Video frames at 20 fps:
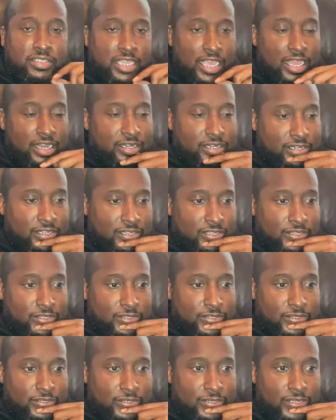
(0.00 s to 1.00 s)
and talent
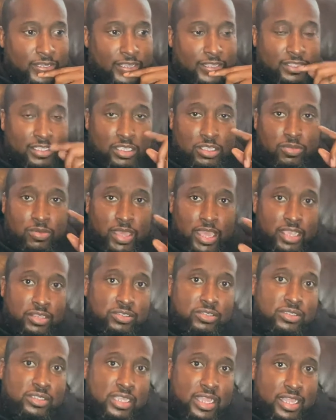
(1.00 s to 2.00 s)
is, and then you
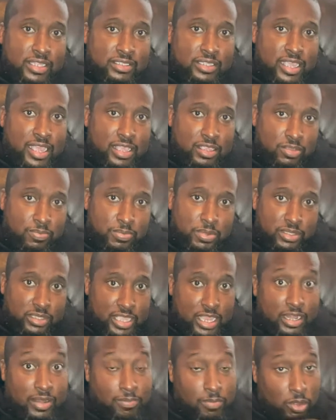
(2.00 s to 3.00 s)
exercise that, you
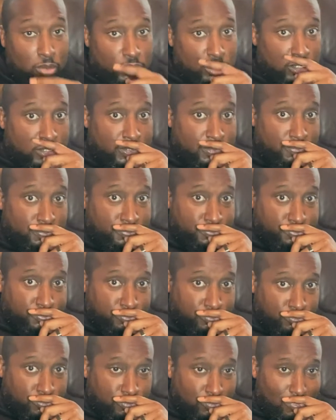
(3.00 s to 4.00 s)
put that emotion,
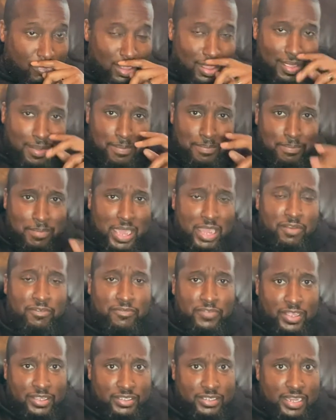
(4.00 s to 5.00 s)

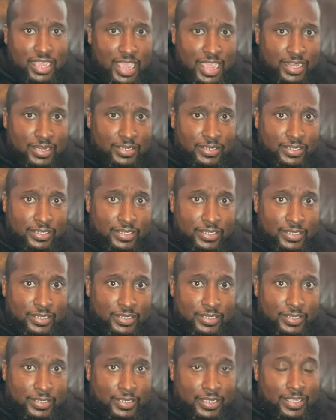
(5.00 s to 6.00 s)
manifest that,
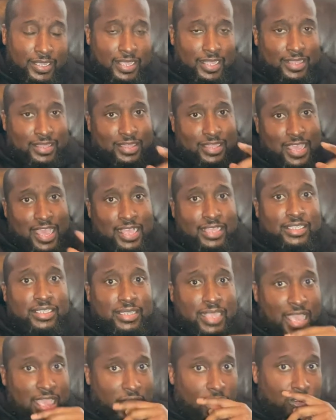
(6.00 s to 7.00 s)

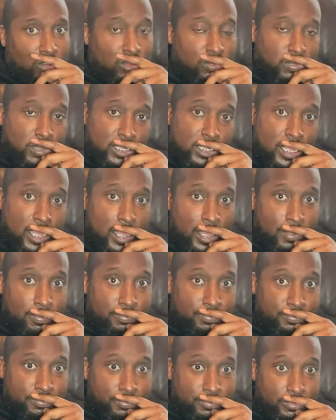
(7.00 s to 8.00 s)
that's how you
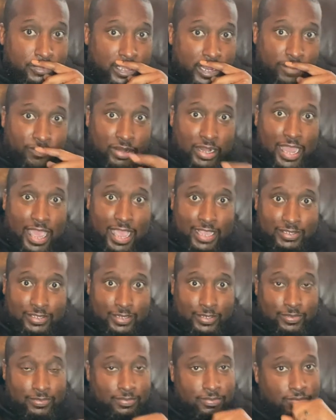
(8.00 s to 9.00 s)
become
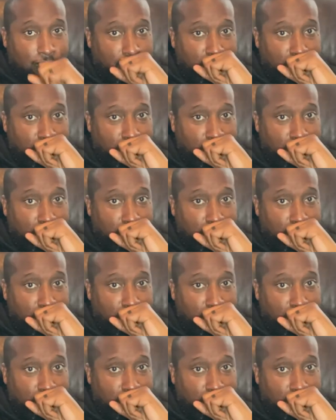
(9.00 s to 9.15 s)
everlasting.